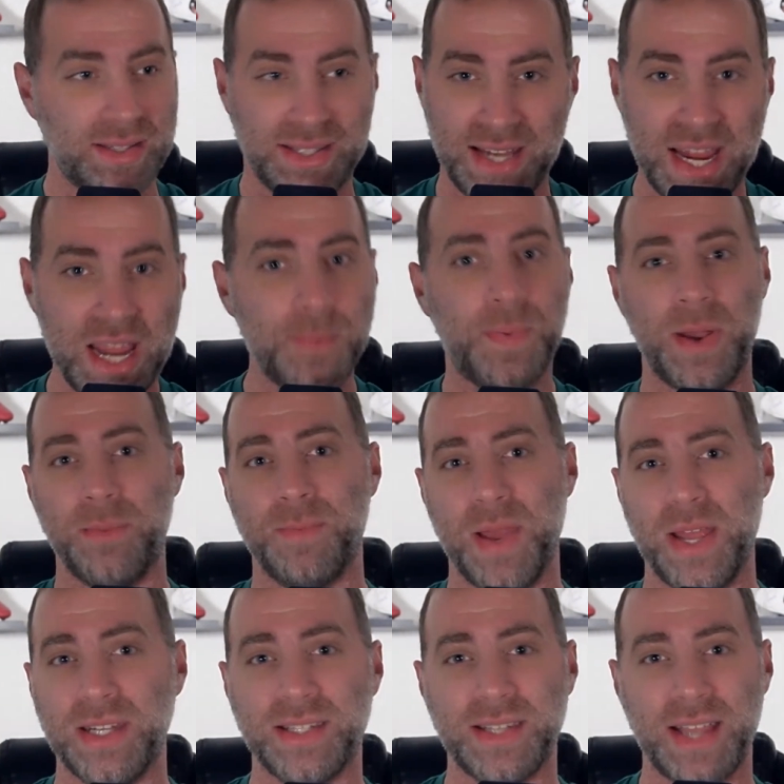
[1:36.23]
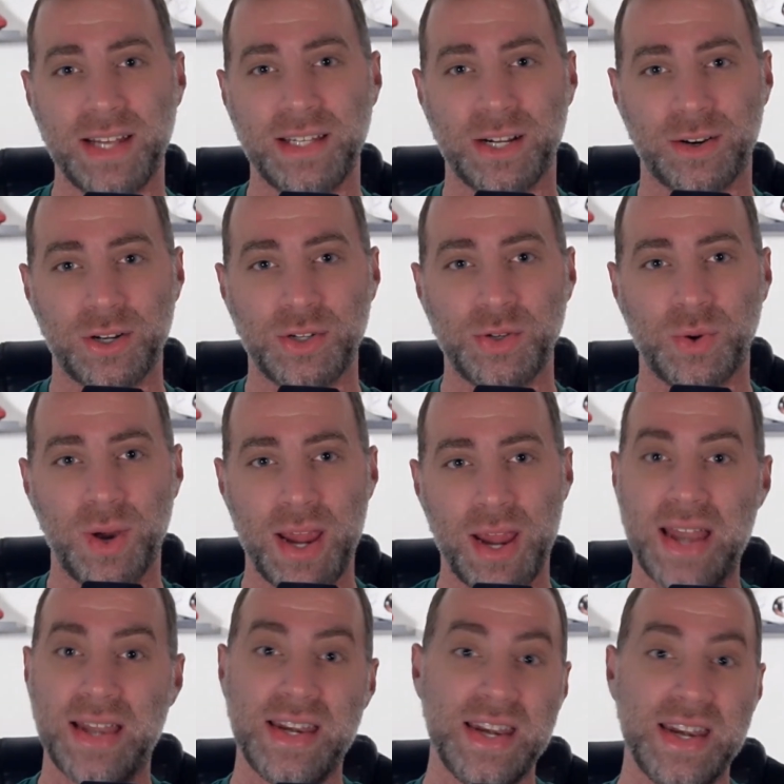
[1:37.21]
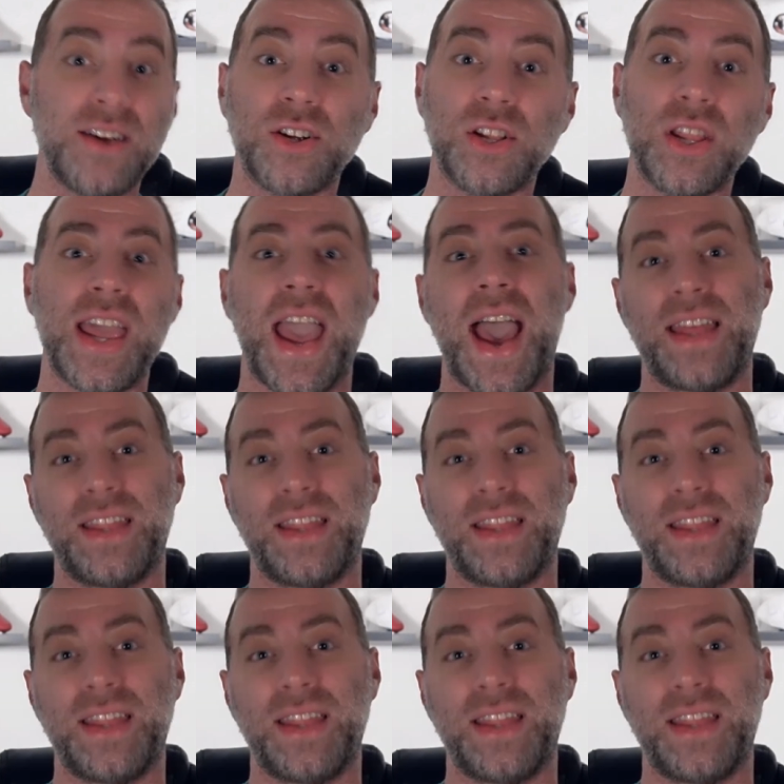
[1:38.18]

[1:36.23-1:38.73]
deep in Penn State territory, and nearly